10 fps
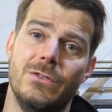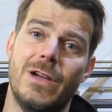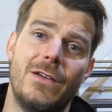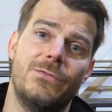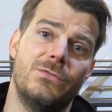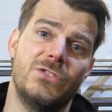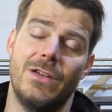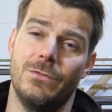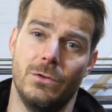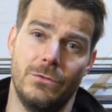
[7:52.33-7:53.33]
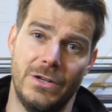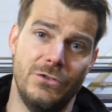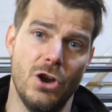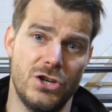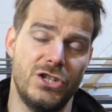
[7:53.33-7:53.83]
you have several
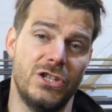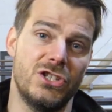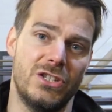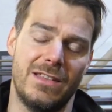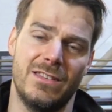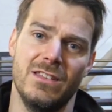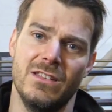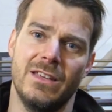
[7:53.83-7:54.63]
reductions that